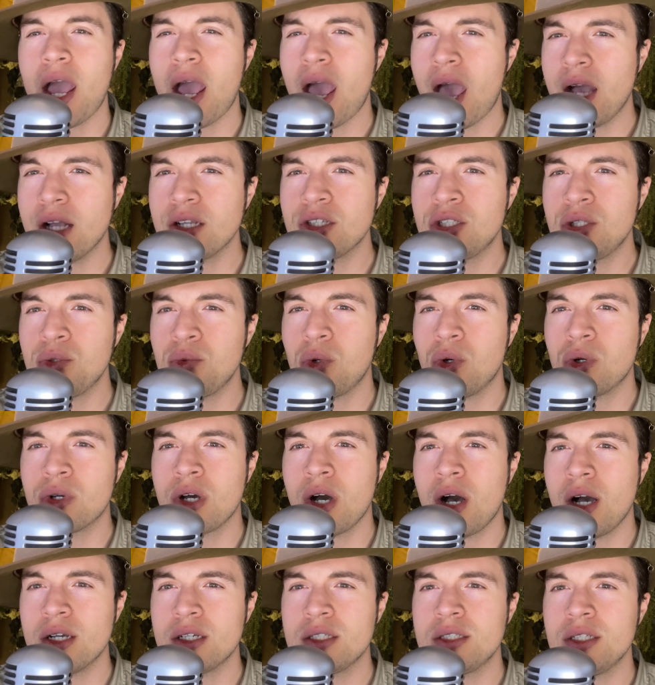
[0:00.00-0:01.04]
actual
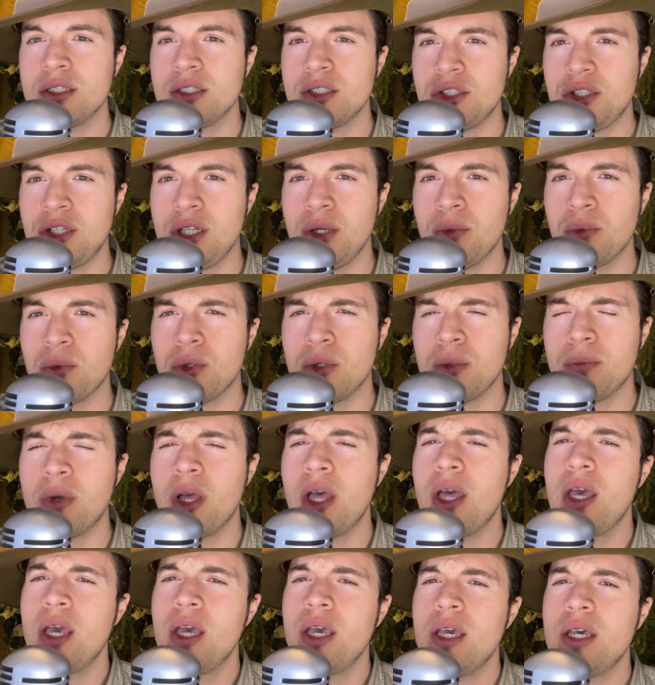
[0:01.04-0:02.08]
Coxon's Tea Room,
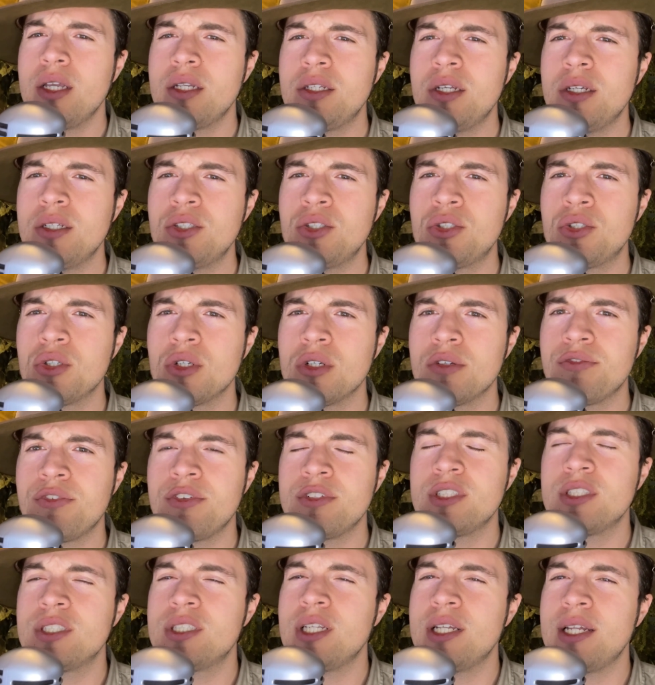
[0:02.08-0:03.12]
it does serve
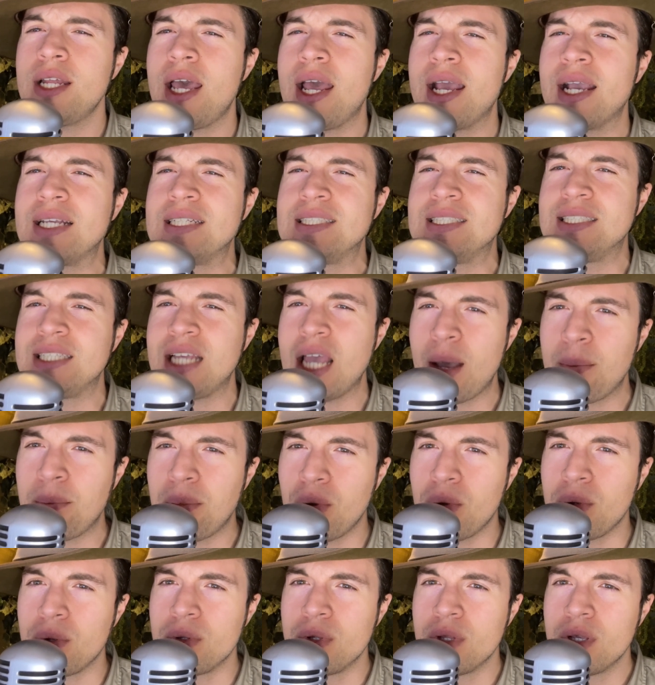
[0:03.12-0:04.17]
as an
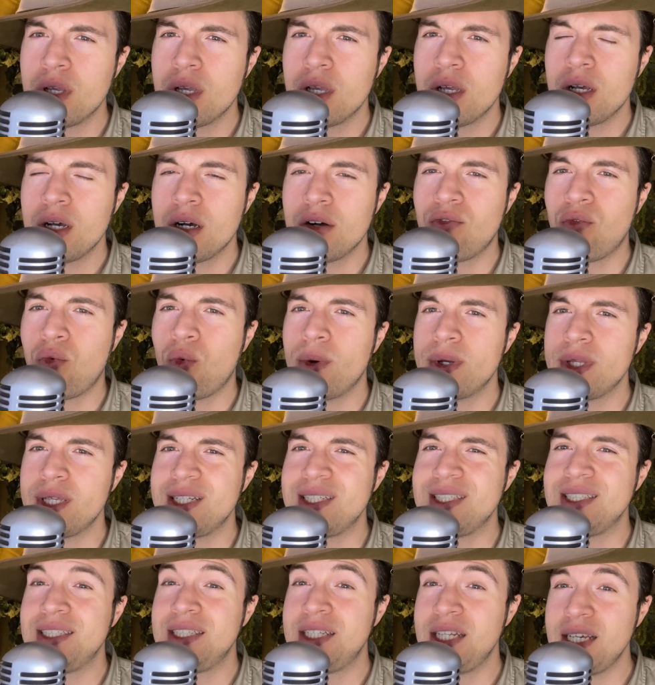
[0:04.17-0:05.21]
example of what
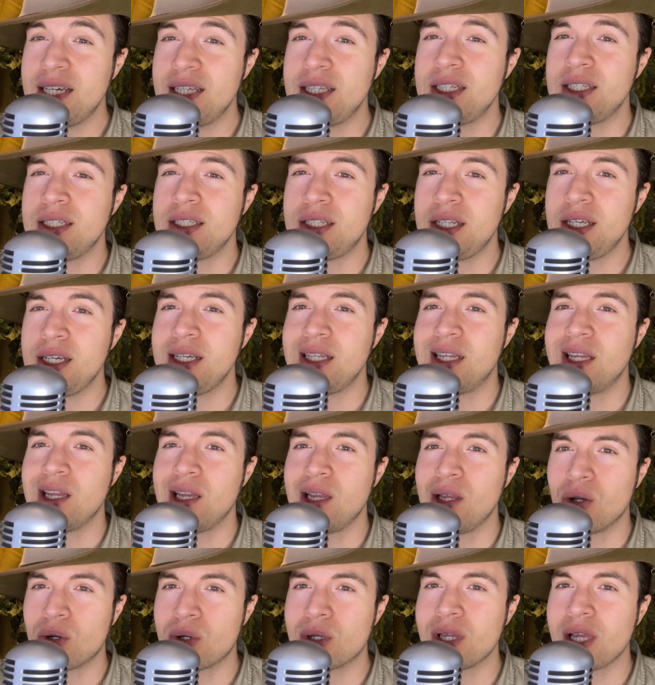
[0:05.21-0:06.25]
it did indeed
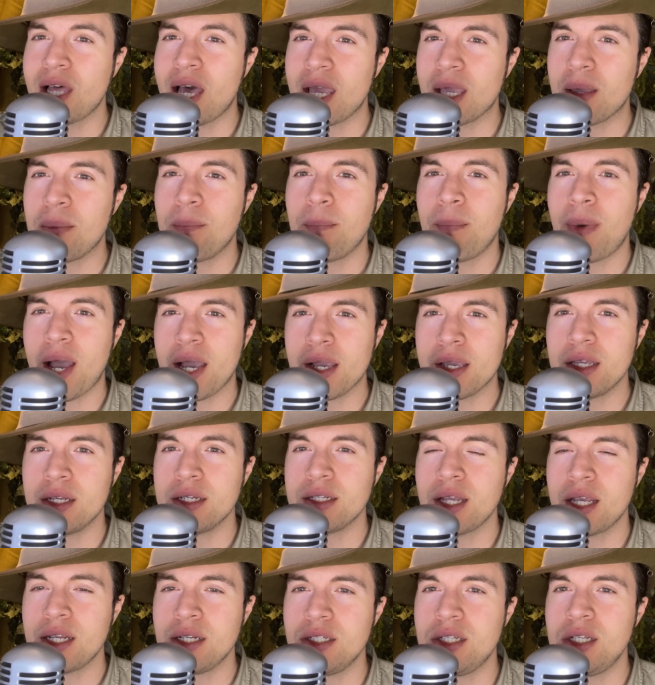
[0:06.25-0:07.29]
look like back in
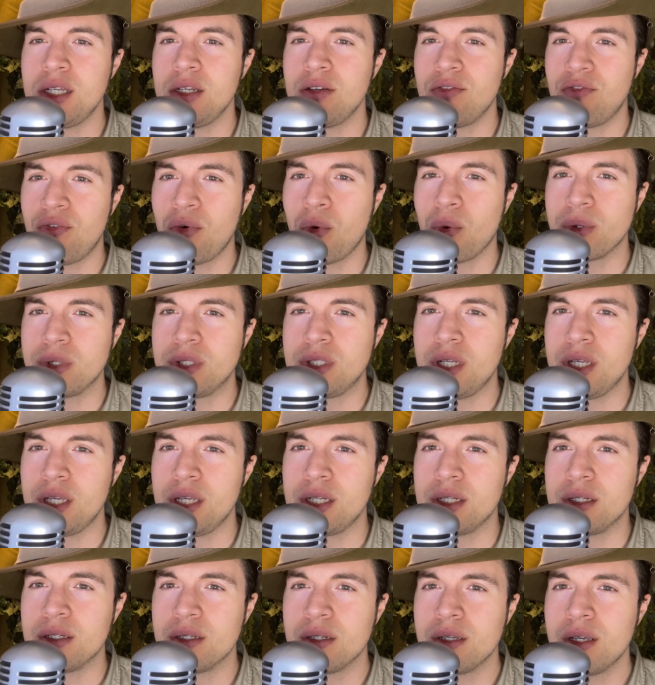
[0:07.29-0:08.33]
1914.